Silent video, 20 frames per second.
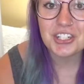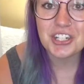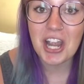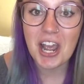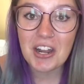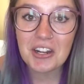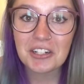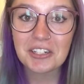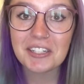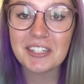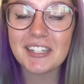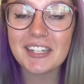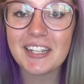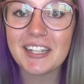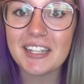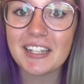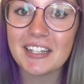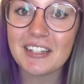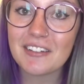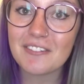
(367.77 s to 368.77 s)

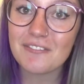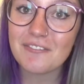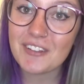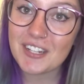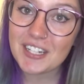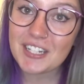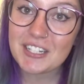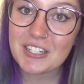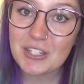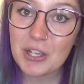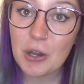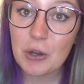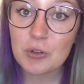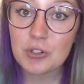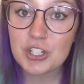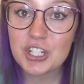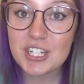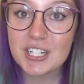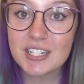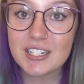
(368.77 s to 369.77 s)
Generally, fitness
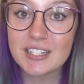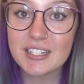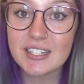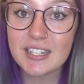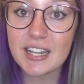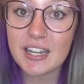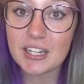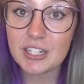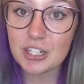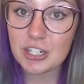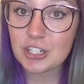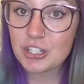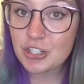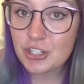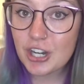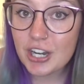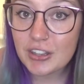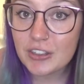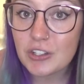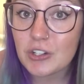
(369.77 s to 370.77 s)
coaches and your
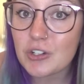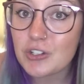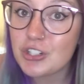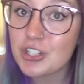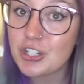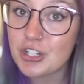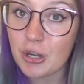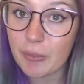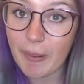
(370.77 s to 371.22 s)
strength coaches,